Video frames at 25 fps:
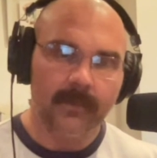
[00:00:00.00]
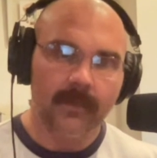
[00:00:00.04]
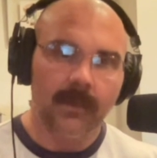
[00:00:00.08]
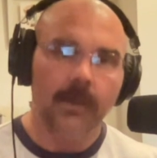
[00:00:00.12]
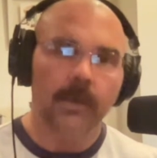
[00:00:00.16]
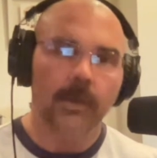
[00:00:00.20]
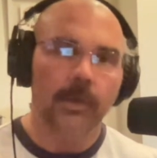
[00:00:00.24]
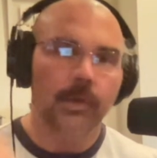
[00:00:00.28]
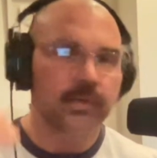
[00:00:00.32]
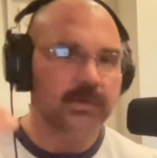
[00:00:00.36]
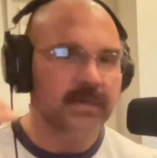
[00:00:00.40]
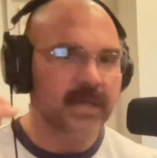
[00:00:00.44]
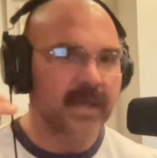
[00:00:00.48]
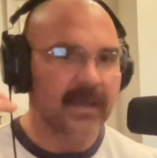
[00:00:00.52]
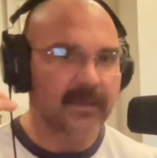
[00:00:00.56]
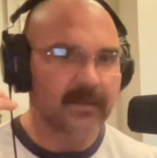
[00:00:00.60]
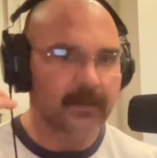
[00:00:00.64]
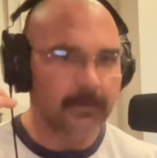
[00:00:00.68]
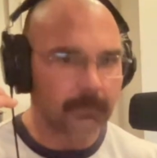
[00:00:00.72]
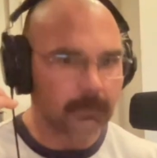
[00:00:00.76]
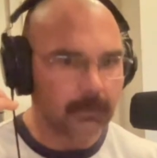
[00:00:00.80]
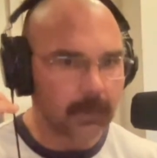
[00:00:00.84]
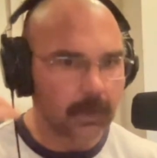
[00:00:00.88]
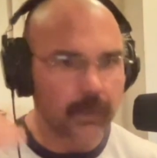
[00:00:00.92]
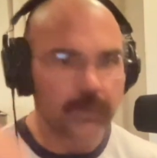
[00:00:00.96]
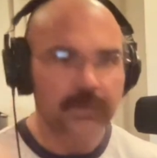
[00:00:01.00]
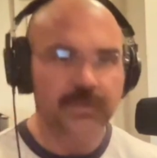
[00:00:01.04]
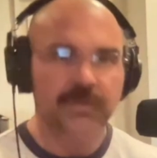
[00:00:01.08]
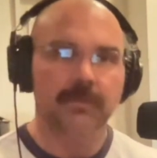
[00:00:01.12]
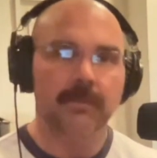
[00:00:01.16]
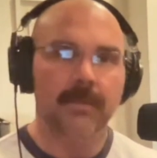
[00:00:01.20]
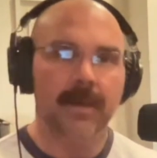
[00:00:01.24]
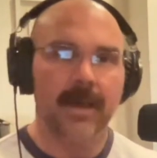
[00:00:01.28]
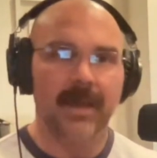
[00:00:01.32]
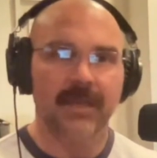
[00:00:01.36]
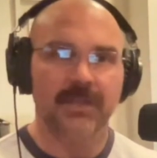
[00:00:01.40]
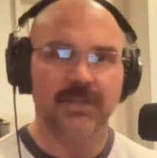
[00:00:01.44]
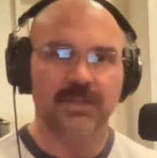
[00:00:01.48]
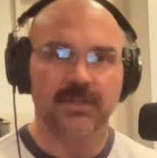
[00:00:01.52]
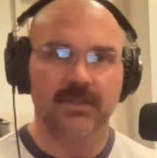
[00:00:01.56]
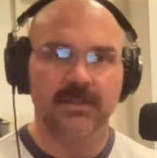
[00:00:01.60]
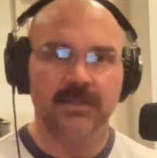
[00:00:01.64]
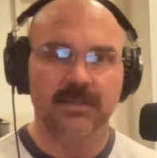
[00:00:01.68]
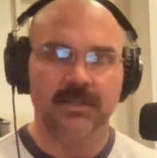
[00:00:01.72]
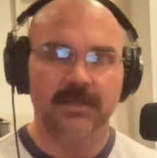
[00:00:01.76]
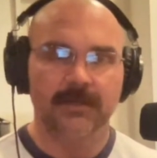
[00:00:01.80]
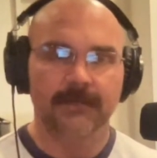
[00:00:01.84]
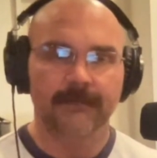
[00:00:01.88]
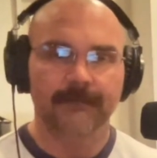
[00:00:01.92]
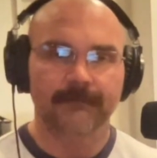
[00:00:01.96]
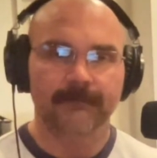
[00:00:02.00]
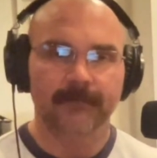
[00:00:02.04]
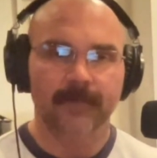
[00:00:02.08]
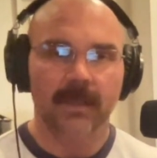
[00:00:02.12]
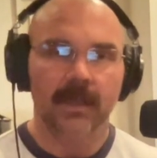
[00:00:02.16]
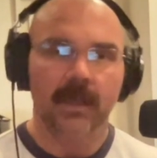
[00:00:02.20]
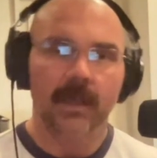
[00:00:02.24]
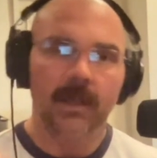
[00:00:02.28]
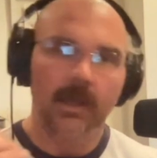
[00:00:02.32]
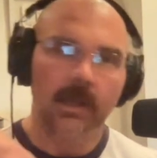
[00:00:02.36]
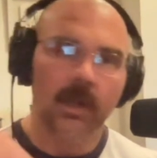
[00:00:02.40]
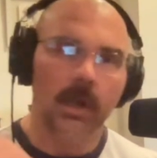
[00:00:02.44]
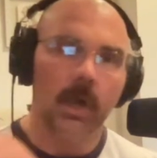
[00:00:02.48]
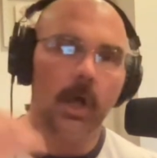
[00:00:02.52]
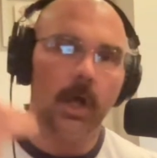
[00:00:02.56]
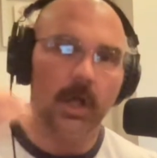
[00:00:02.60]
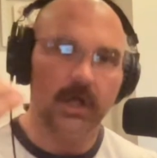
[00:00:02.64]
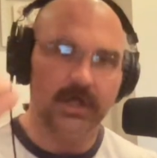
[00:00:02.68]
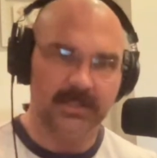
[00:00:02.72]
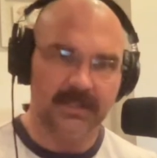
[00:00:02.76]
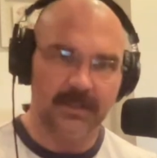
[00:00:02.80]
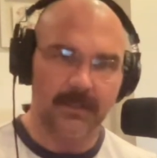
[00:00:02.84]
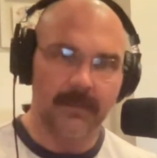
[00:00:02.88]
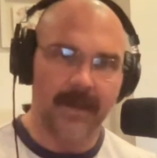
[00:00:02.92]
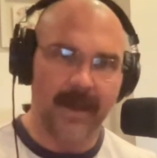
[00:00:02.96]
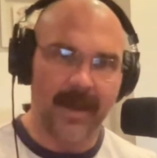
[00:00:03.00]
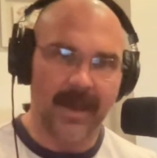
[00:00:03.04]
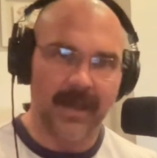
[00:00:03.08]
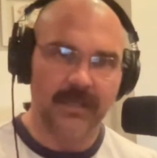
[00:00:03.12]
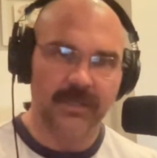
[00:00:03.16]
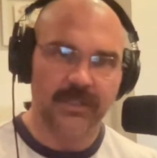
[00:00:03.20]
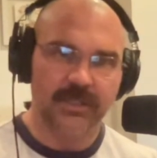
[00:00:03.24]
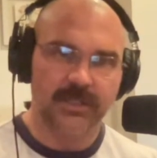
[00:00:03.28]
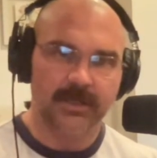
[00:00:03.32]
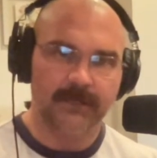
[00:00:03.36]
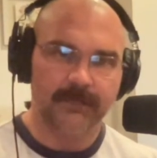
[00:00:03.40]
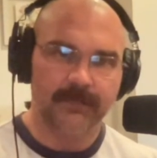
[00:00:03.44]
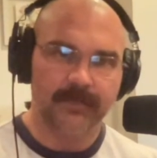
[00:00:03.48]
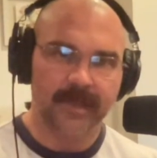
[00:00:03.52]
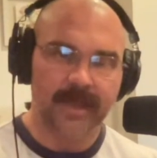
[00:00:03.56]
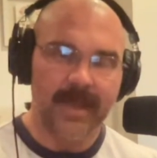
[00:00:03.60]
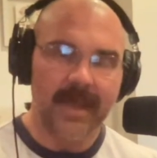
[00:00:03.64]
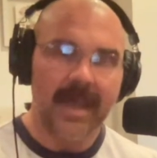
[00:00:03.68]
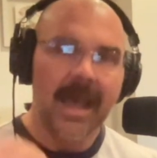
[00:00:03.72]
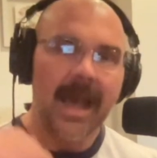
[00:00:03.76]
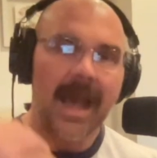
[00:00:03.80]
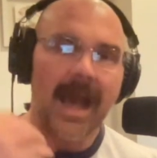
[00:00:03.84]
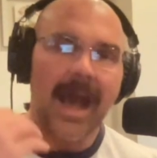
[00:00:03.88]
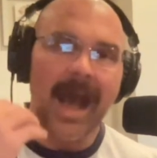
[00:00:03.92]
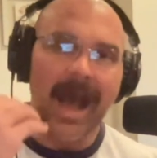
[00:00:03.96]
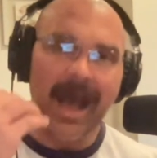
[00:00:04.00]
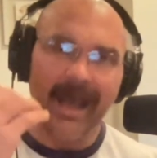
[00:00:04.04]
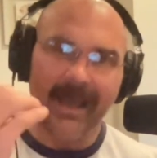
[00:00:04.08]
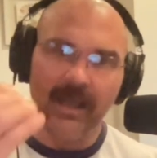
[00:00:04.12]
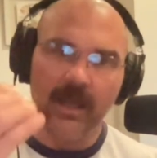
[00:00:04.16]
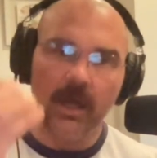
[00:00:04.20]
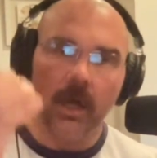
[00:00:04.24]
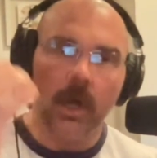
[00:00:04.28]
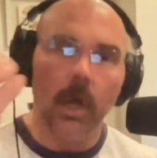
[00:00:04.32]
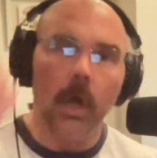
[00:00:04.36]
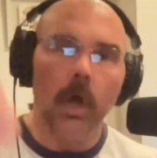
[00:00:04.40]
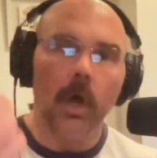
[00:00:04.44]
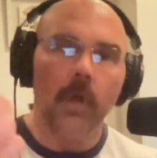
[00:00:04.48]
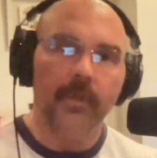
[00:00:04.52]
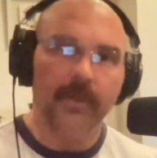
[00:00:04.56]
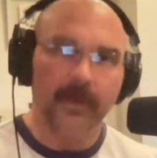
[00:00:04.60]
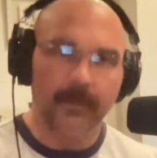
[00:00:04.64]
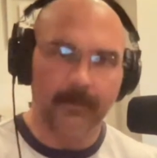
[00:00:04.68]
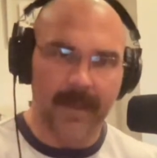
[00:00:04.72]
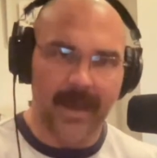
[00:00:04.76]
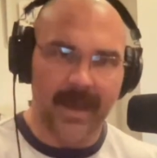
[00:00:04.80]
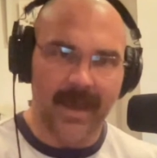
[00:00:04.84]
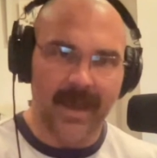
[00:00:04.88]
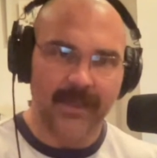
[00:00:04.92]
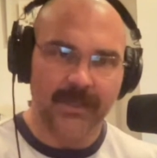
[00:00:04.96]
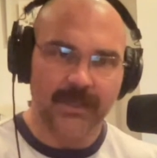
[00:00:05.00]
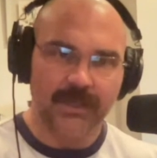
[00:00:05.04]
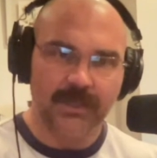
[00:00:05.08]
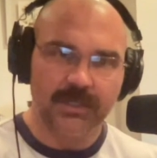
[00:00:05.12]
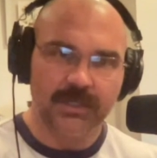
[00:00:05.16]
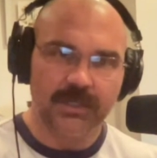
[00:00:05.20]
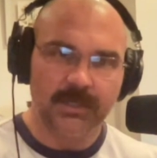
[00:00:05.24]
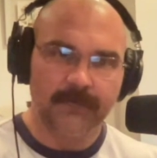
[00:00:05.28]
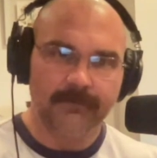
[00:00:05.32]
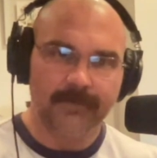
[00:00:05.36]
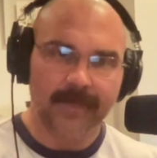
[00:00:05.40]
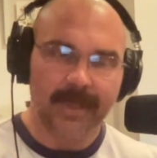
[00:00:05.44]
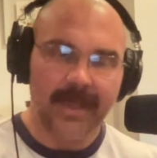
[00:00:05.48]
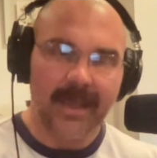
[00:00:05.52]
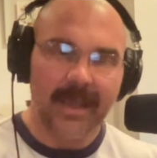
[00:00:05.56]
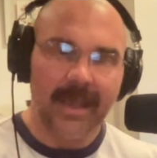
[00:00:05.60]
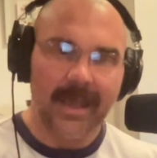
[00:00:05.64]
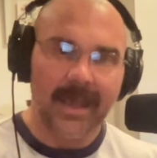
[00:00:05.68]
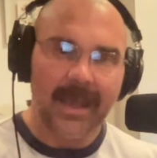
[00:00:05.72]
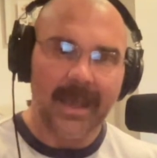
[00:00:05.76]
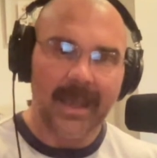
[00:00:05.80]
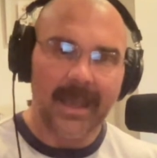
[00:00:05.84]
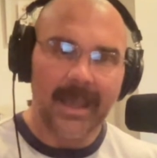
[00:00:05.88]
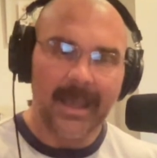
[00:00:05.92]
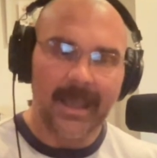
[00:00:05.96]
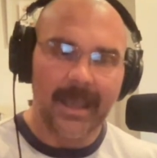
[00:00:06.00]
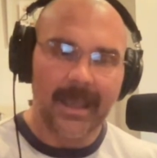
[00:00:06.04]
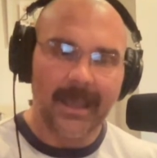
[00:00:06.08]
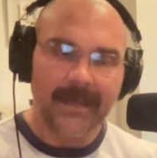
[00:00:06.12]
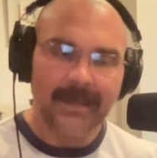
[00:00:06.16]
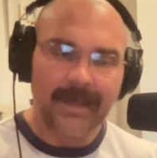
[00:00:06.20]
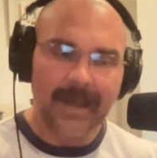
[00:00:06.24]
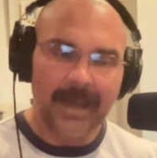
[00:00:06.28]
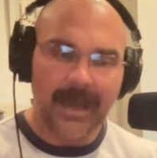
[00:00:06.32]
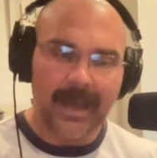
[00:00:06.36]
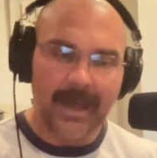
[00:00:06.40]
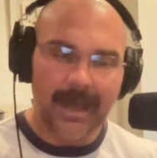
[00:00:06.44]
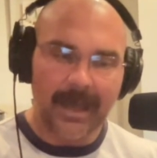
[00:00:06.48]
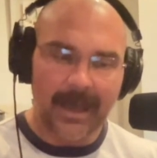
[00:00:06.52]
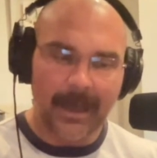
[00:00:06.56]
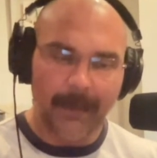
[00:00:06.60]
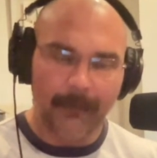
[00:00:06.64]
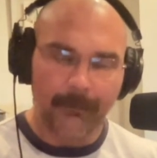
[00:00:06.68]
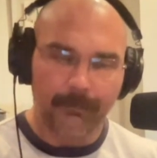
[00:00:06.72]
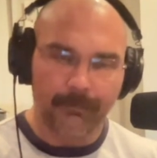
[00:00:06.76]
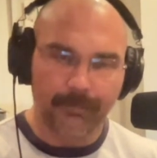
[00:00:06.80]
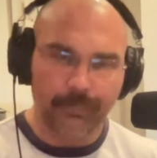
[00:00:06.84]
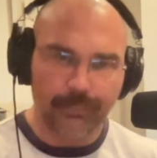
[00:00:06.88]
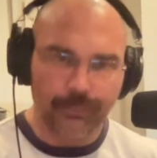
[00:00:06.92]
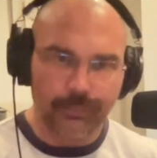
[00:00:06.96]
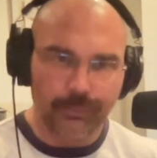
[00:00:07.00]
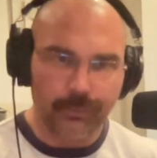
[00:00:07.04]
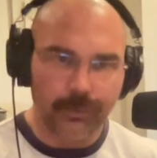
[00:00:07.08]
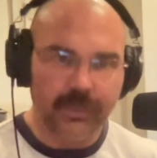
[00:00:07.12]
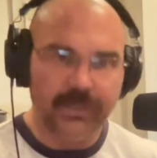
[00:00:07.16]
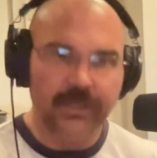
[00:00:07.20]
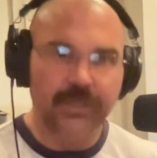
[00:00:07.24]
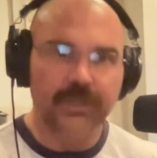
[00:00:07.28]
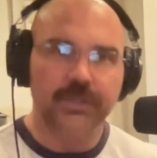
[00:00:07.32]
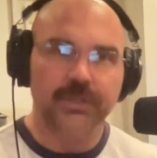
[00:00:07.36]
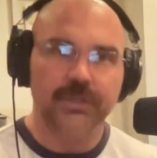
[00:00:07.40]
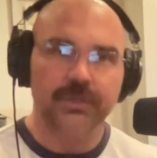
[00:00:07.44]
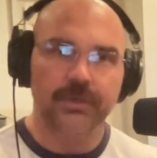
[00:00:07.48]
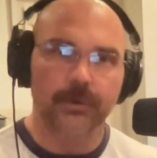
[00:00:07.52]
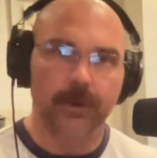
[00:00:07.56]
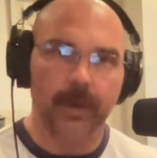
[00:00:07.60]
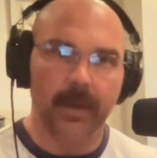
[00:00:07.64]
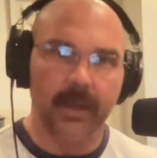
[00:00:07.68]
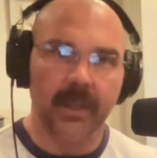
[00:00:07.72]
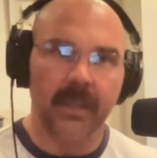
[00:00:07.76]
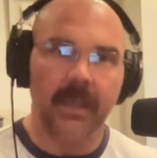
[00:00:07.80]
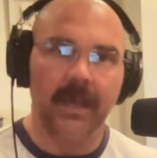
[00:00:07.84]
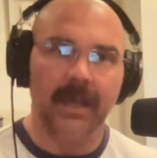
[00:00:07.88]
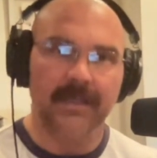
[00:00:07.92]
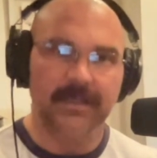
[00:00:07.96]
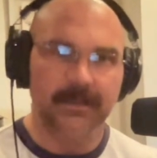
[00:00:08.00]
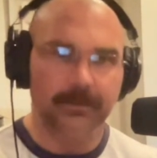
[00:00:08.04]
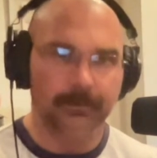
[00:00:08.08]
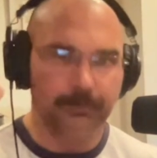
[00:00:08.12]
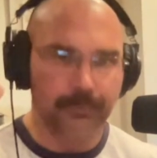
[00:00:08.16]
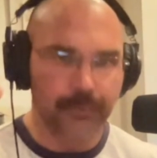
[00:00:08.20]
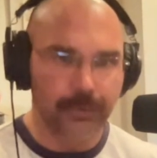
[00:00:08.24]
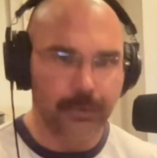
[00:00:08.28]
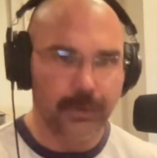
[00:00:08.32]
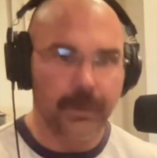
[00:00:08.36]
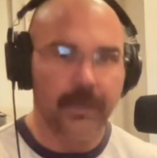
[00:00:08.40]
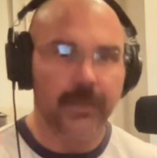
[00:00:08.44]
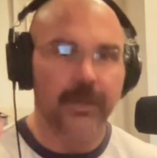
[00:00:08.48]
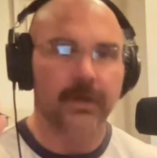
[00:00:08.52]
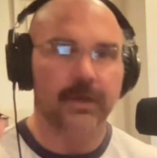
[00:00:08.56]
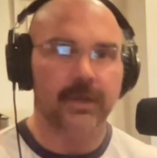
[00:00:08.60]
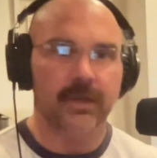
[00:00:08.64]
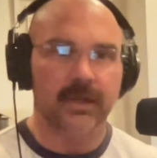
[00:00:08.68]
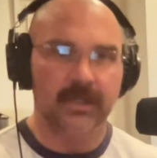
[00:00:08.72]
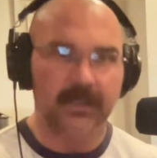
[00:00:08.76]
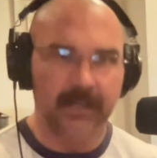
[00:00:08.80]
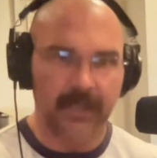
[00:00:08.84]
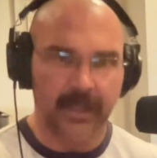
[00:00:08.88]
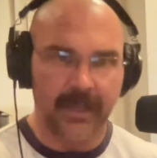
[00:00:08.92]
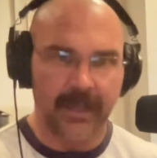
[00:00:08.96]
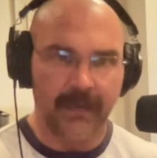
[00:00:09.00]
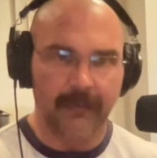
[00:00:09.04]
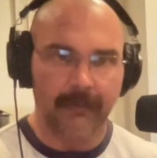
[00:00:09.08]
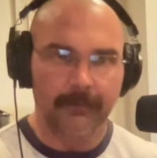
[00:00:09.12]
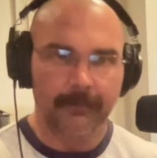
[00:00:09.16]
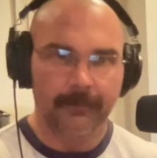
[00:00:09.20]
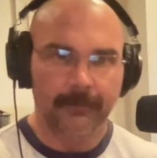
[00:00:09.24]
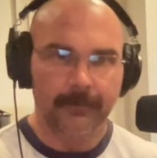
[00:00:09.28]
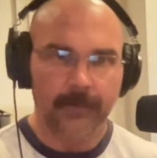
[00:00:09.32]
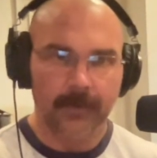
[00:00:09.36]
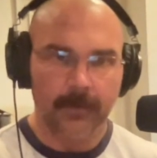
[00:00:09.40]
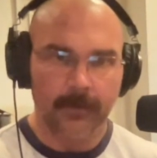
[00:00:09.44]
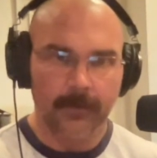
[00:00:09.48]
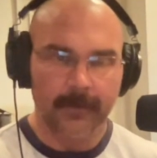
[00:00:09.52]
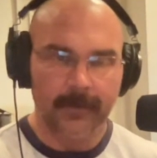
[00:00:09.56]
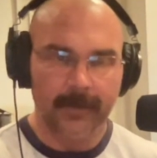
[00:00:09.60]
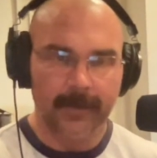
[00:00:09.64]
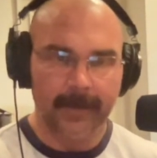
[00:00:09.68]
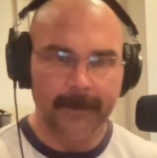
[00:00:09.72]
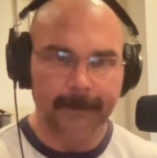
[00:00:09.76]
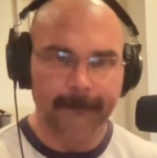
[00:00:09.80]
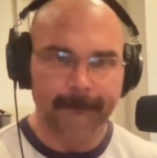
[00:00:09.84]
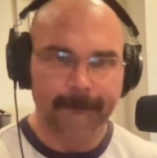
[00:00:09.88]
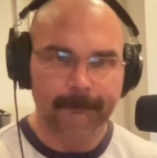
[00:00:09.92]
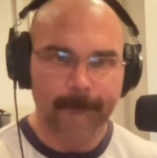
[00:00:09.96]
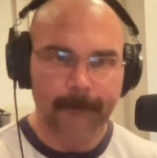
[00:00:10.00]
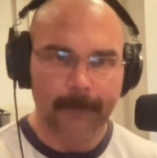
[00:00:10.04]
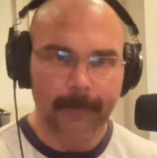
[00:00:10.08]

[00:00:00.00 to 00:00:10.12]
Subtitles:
who's had the most matches calls the match. I called the match and I'm pretty sure it got some pretty good acclaim. Okay.